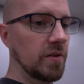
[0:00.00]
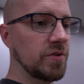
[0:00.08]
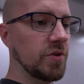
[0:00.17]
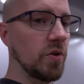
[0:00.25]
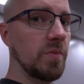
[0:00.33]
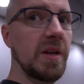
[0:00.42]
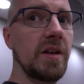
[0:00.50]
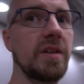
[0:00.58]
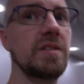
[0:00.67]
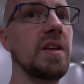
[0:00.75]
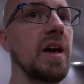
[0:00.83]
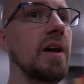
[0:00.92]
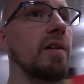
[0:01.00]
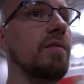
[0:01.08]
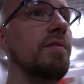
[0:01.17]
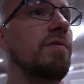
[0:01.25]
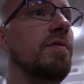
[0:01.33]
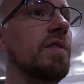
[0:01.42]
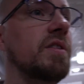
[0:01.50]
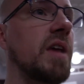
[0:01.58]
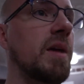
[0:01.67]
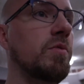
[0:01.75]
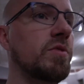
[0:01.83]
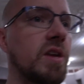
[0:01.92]
So it'd be nice to have the
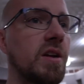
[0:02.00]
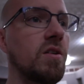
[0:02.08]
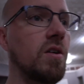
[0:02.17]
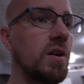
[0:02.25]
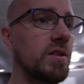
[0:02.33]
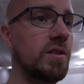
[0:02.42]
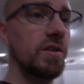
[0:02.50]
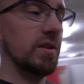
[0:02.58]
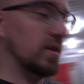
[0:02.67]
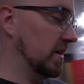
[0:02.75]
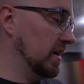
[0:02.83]
tables I got